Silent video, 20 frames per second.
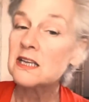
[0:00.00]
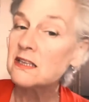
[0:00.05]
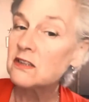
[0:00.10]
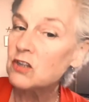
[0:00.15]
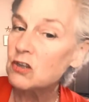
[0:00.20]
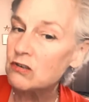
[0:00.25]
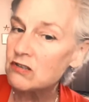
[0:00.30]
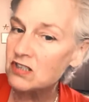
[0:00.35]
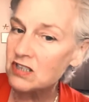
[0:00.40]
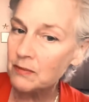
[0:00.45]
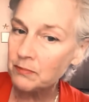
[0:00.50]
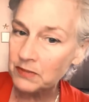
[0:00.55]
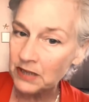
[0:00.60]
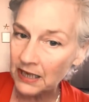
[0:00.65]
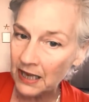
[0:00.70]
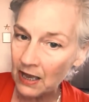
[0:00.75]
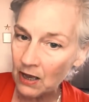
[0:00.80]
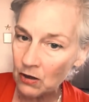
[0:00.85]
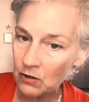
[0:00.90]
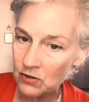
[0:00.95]
There's
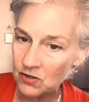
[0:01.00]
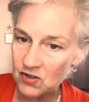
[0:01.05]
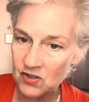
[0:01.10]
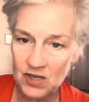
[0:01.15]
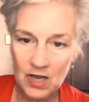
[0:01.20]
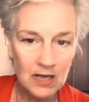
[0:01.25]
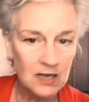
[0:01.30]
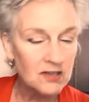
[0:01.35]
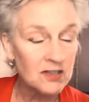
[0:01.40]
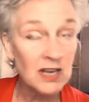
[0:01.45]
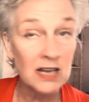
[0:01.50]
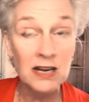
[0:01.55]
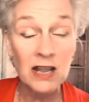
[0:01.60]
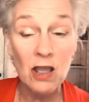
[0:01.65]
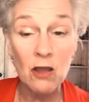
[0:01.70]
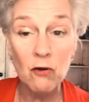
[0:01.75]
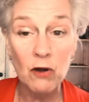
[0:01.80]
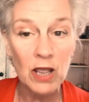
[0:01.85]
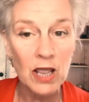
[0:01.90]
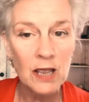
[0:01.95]
something else, said
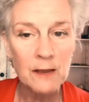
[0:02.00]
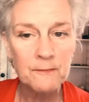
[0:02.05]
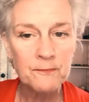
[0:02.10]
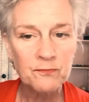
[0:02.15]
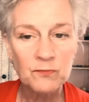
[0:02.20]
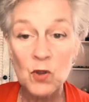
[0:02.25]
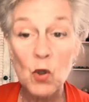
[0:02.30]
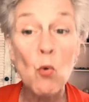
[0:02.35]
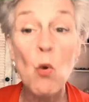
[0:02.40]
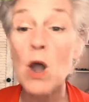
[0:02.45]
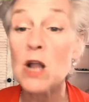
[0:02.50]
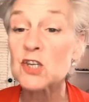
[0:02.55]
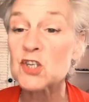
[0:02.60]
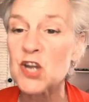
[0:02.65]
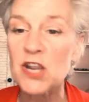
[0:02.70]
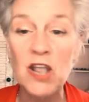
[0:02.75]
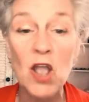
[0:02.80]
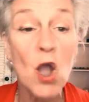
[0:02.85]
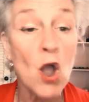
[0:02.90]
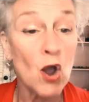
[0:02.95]
Harry,
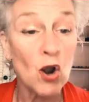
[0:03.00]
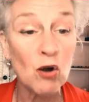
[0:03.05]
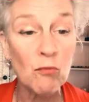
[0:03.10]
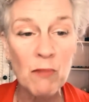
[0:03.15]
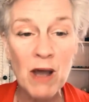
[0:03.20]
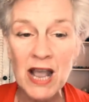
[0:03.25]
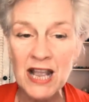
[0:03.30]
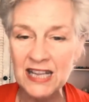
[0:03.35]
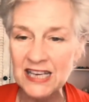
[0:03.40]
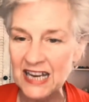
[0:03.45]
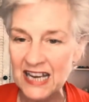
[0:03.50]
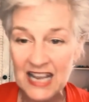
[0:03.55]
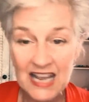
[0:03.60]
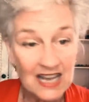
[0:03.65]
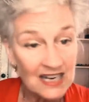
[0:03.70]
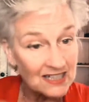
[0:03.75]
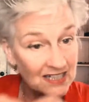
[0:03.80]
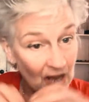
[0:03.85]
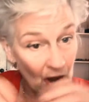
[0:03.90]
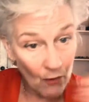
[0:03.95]
watching Hermione
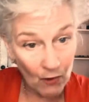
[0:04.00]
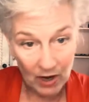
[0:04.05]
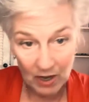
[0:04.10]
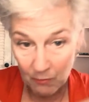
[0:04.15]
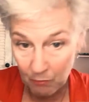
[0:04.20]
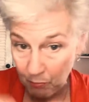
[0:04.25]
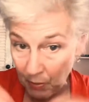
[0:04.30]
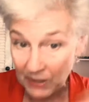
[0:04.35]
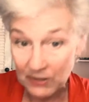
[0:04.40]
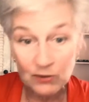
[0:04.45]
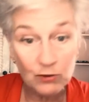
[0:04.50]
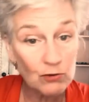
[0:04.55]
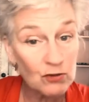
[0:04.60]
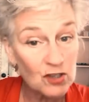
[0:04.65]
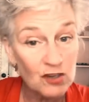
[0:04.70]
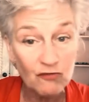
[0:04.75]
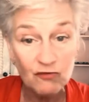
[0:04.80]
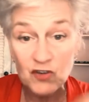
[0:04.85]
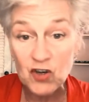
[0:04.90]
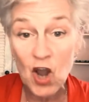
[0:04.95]
tearing bundles
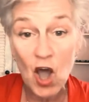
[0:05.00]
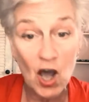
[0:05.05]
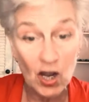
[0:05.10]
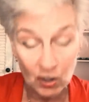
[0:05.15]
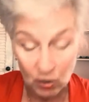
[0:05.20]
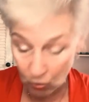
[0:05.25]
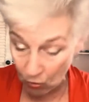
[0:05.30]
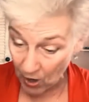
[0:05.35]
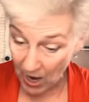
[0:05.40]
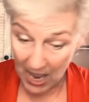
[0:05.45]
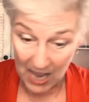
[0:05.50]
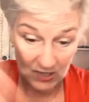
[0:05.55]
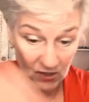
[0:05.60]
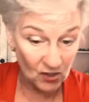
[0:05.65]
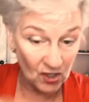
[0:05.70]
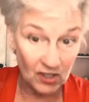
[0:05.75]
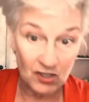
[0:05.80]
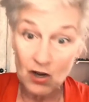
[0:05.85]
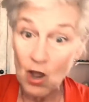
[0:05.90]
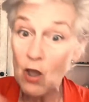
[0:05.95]
of knot
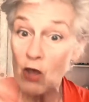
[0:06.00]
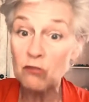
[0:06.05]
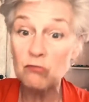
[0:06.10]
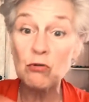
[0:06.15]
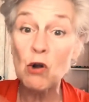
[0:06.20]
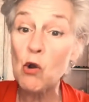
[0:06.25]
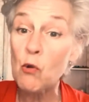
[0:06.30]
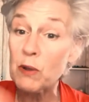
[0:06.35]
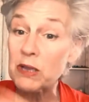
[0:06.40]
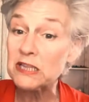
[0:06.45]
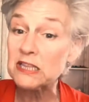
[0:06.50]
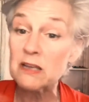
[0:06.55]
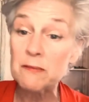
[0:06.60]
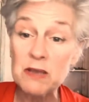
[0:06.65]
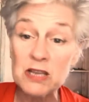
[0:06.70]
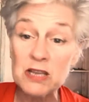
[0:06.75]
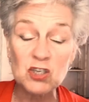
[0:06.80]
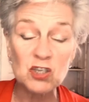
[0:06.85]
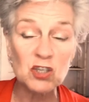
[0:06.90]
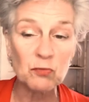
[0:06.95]
grass and throwing them
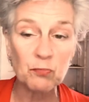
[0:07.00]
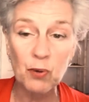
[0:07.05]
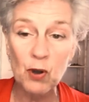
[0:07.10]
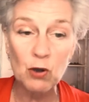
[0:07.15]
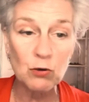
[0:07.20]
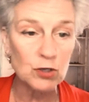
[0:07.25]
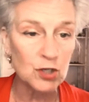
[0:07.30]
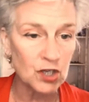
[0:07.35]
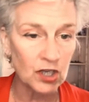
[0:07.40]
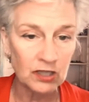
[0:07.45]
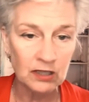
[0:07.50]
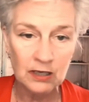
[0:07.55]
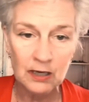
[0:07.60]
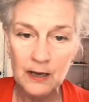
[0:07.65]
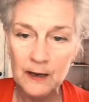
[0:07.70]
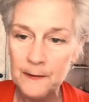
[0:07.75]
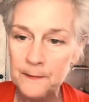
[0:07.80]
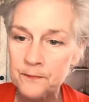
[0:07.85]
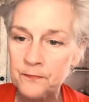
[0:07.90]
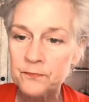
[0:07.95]
the potion.
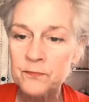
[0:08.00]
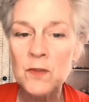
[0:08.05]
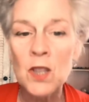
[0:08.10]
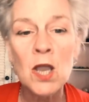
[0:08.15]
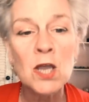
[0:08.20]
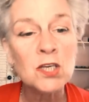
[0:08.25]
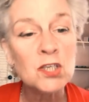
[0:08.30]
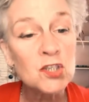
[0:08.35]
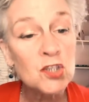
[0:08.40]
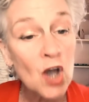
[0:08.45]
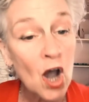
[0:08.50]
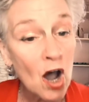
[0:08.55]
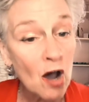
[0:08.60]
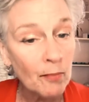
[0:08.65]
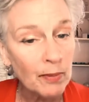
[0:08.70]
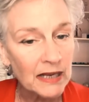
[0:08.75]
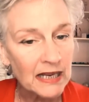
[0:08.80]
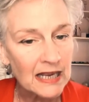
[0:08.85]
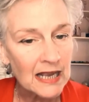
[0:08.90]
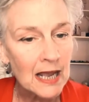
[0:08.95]

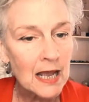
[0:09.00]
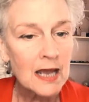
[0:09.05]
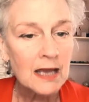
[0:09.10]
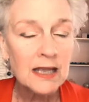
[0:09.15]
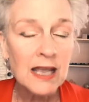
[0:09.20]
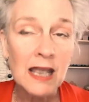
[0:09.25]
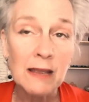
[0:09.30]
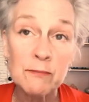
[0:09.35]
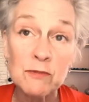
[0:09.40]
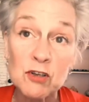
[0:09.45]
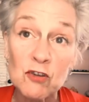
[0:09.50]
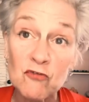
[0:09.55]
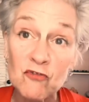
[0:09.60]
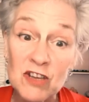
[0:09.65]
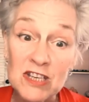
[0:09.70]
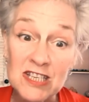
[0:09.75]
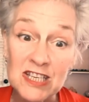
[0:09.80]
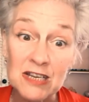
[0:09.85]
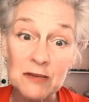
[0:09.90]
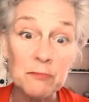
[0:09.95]
Dobby came to
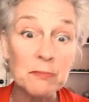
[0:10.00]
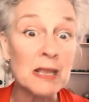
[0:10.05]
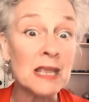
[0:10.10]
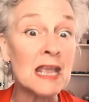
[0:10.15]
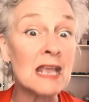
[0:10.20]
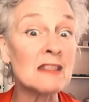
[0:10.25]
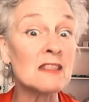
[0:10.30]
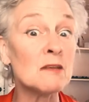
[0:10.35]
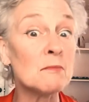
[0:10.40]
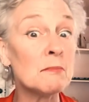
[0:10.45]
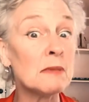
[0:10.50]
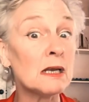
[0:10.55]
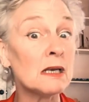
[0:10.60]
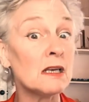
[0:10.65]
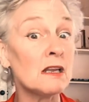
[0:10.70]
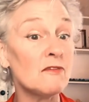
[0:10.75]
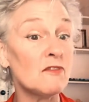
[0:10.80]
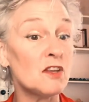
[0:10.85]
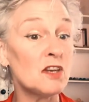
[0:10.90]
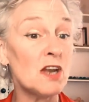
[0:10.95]
visit me in the middle
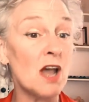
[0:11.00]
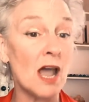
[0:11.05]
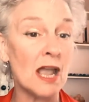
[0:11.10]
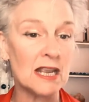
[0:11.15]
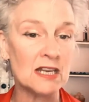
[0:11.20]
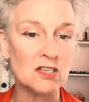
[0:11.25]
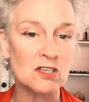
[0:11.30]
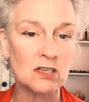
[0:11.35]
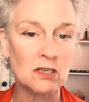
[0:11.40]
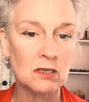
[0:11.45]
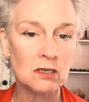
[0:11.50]
of the night.